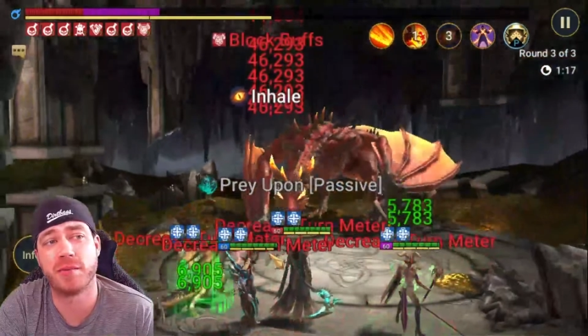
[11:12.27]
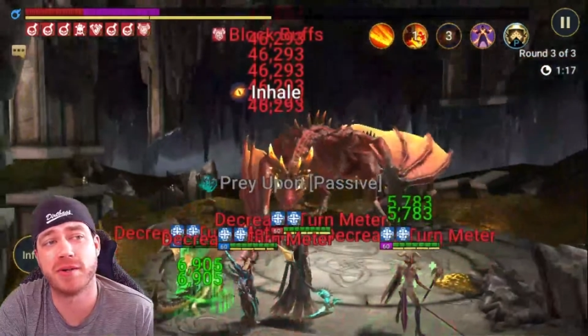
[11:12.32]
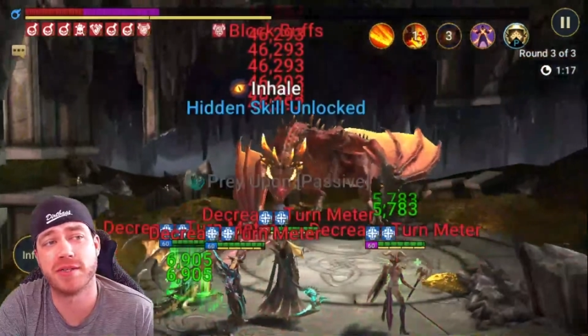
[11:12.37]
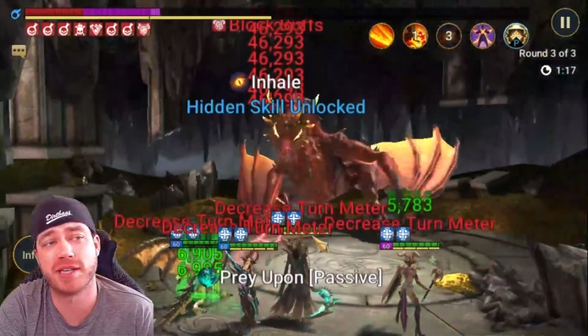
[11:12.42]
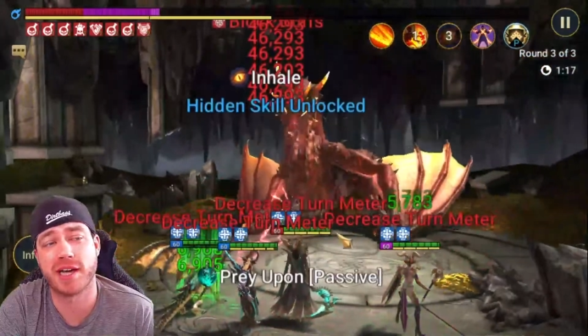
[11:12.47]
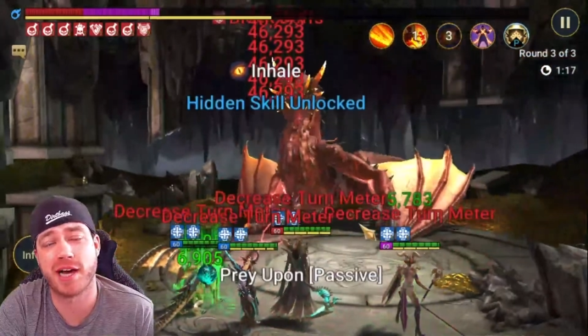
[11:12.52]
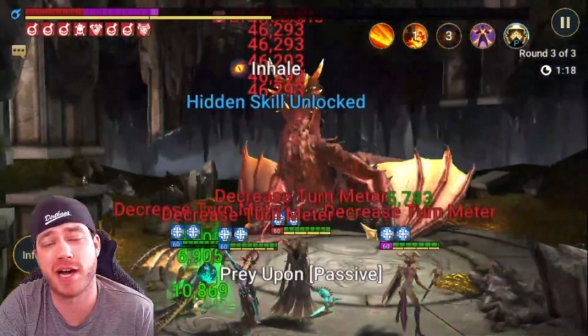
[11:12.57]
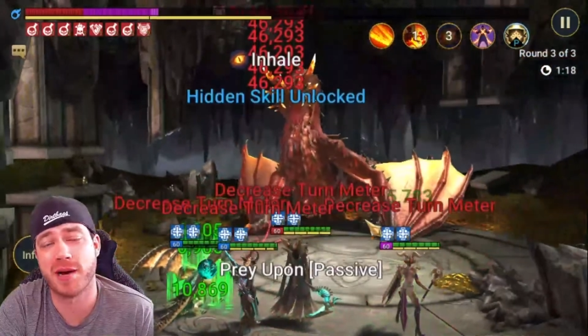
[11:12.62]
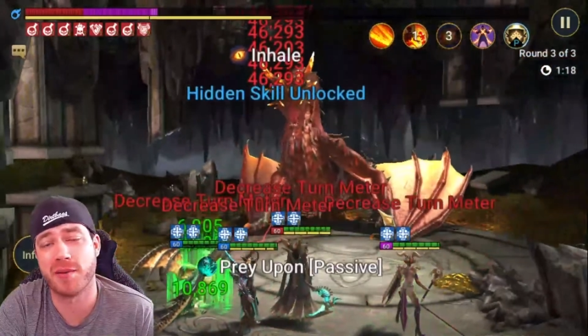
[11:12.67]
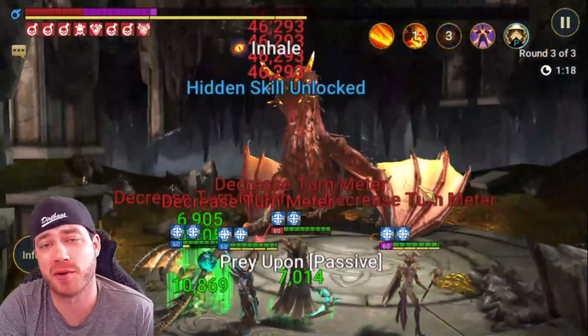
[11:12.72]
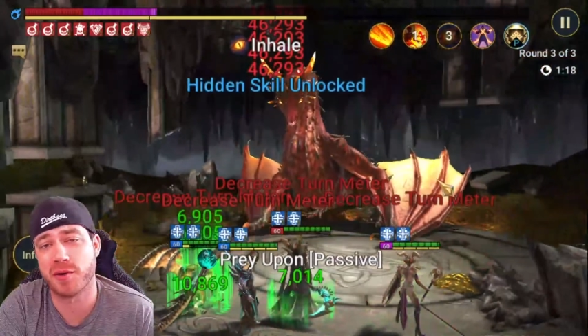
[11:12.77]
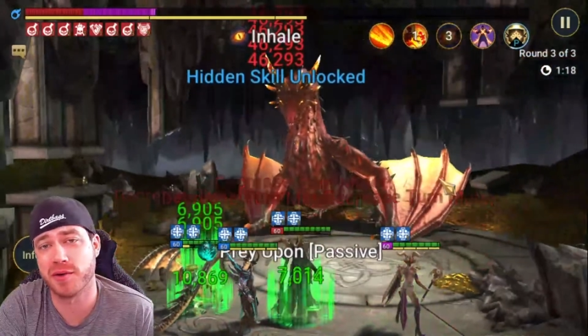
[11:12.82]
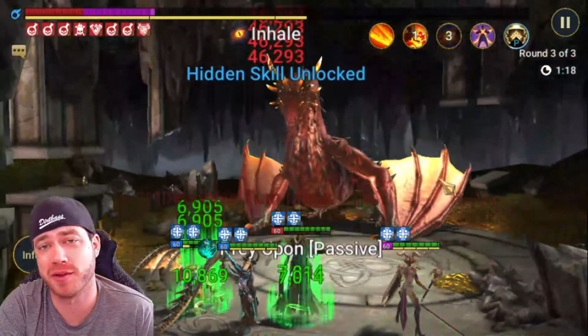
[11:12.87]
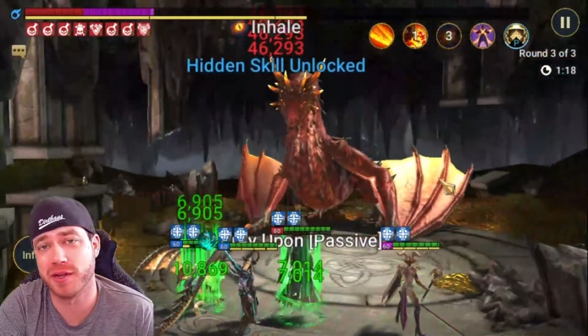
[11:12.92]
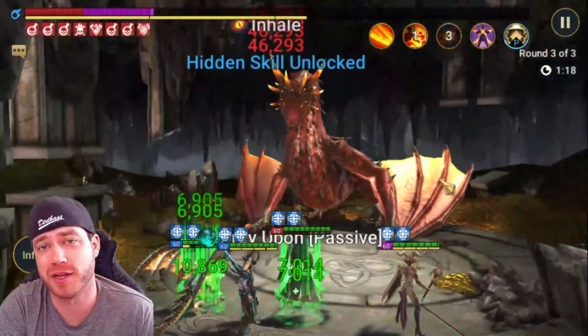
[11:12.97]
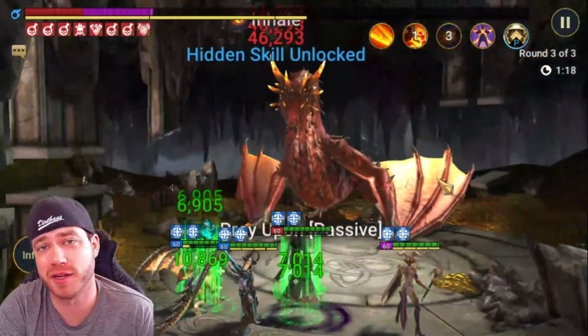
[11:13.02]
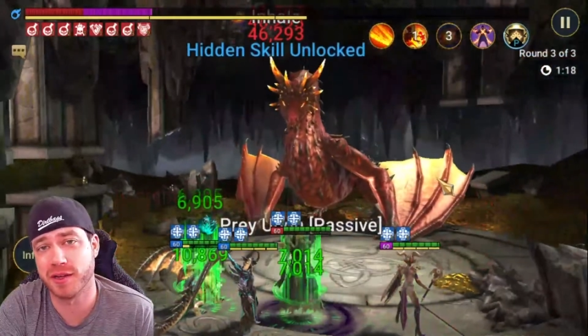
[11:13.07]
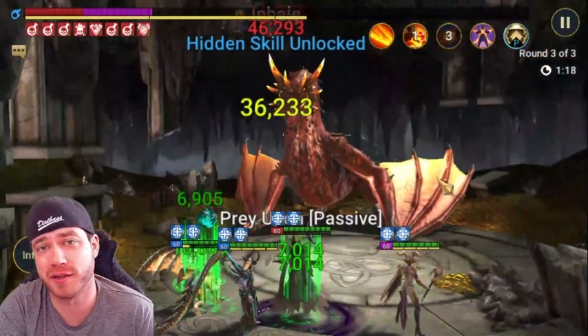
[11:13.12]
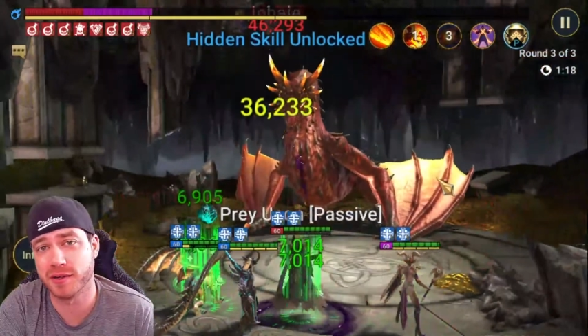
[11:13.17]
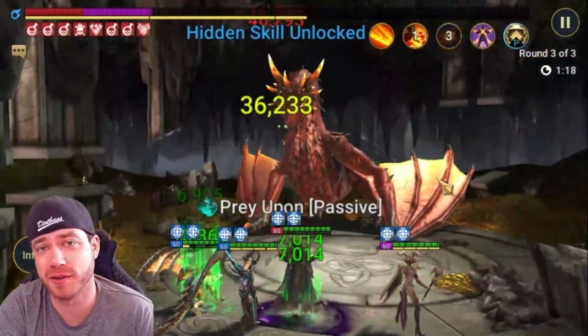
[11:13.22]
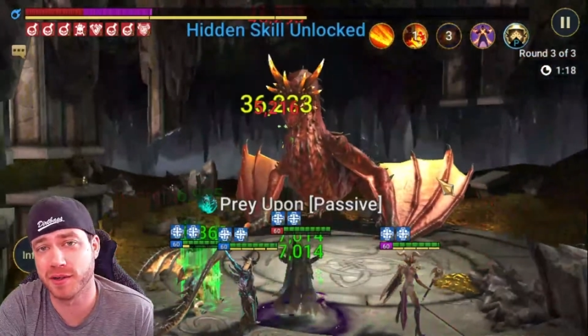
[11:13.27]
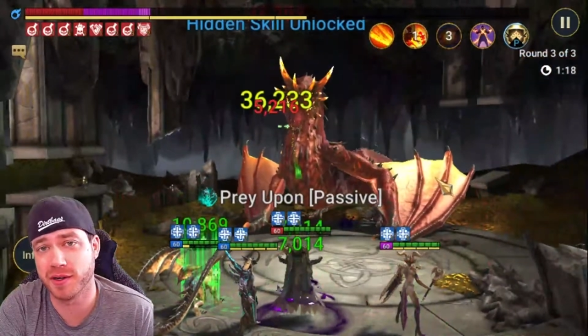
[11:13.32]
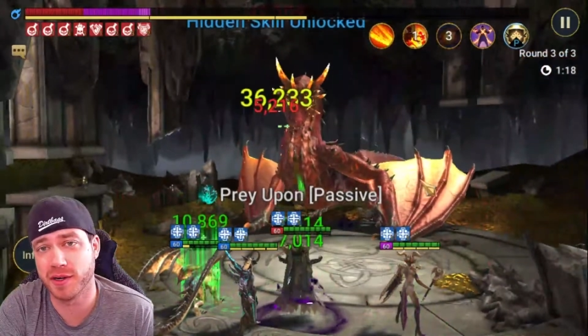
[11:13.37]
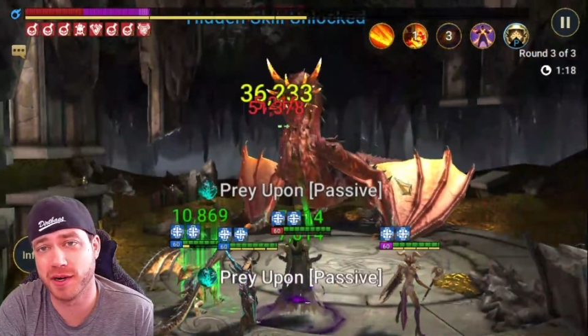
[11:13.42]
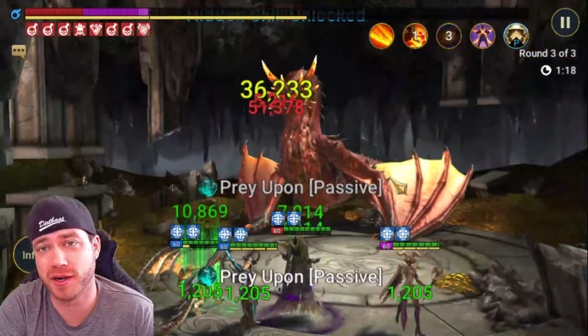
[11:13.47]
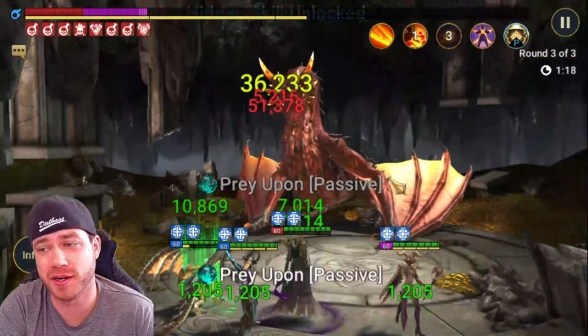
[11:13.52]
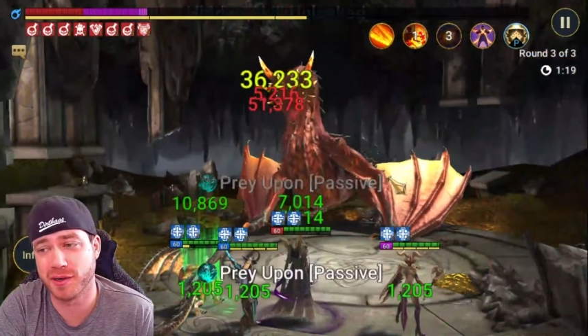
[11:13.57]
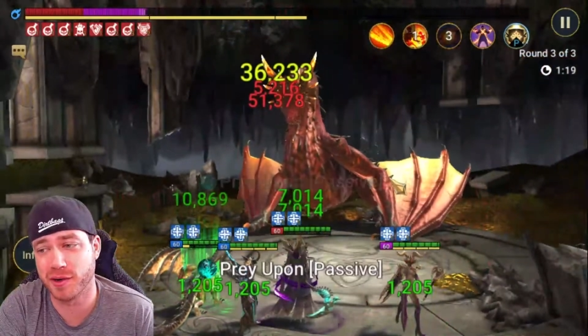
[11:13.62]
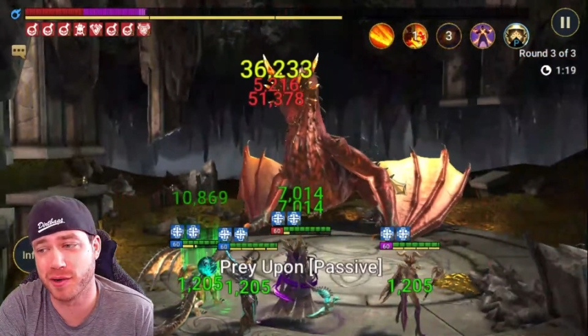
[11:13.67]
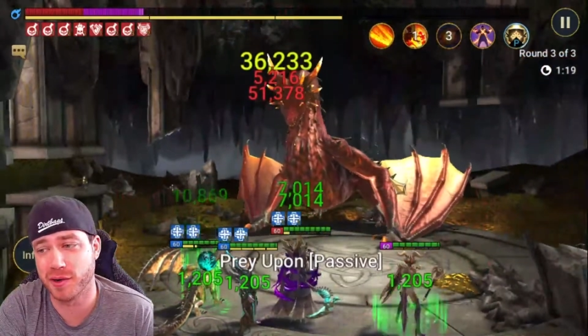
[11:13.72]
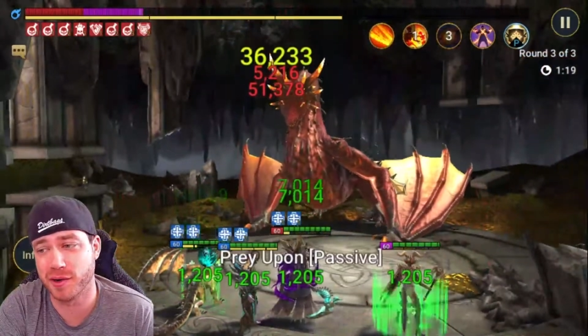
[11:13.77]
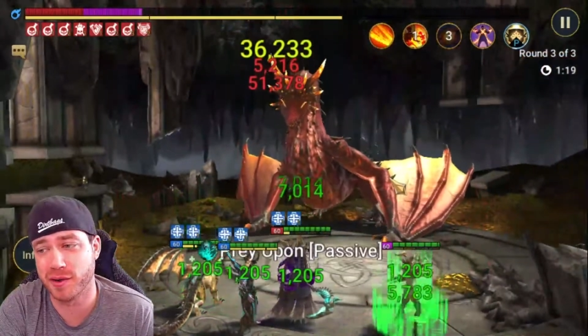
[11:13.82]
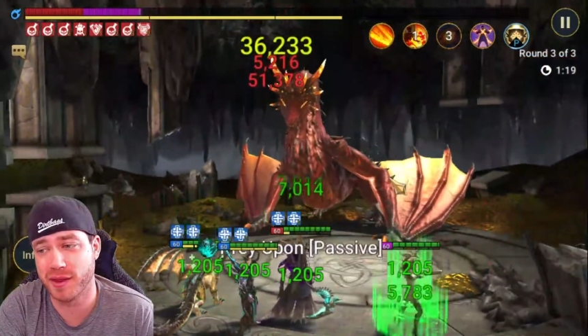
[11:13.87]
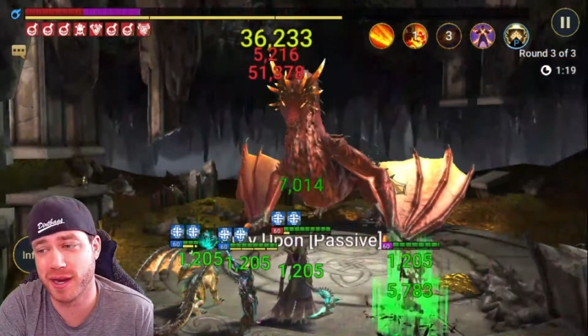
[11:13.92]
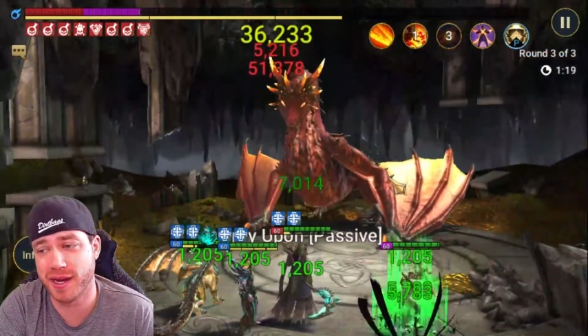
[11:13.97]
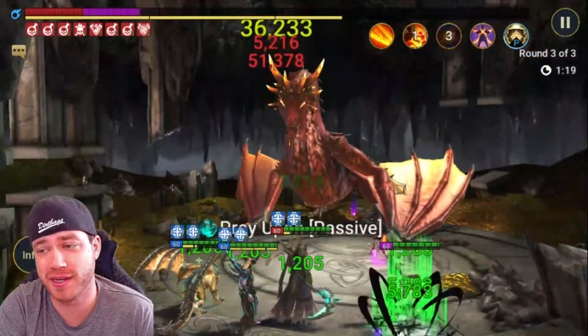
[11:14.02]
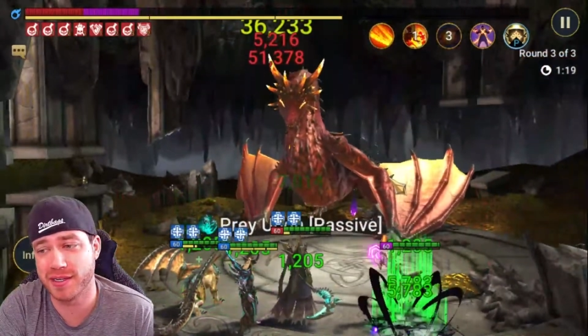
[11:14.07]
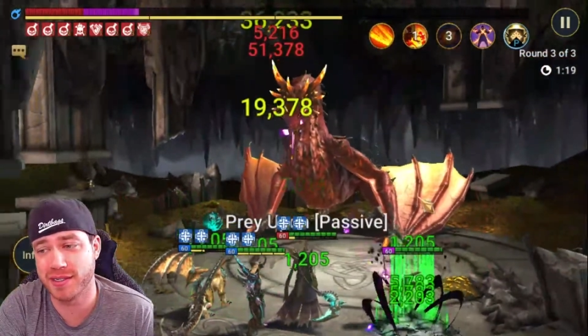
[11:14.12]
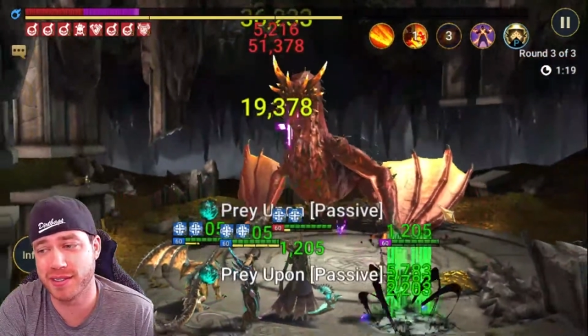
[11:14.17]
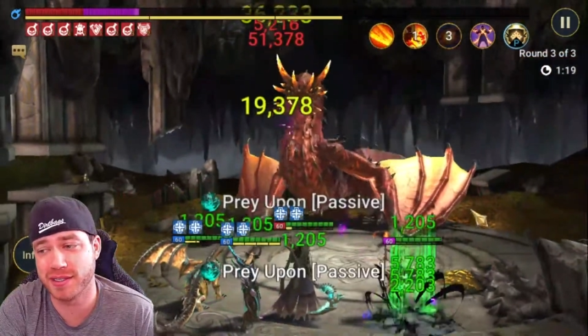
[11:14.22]
Kyber or the other girl that
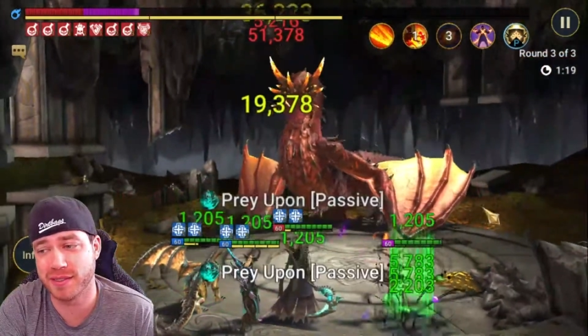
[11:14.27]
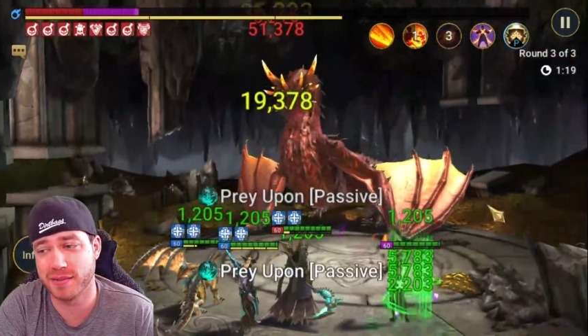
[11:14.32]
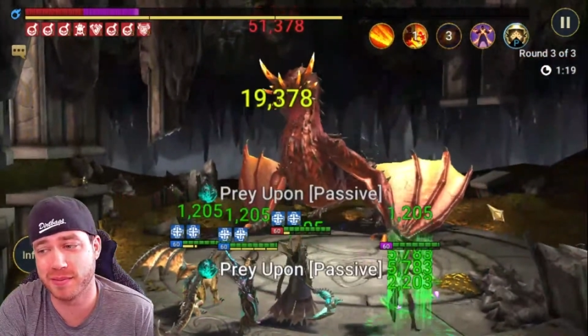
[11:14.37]
has